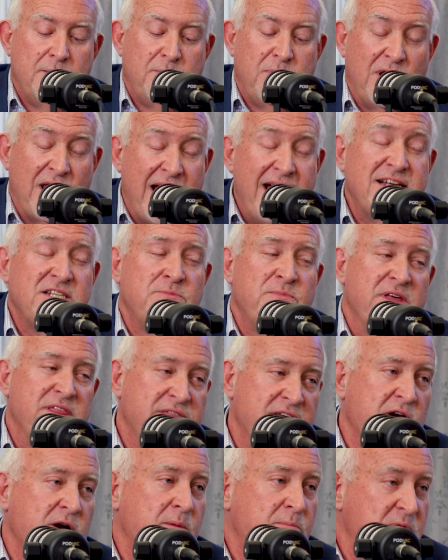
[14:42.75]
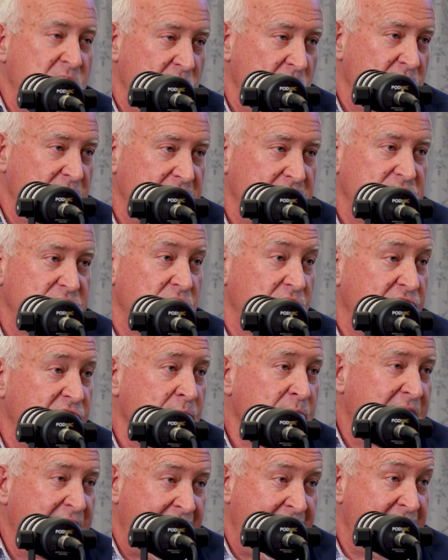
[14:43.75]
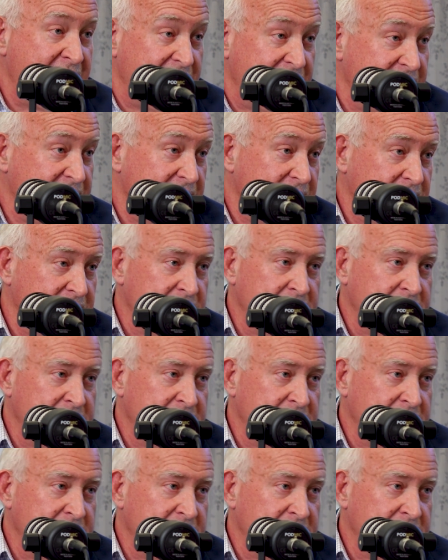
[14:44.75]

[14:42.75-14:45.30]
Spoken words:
plasma therapeutics. They're from Canada,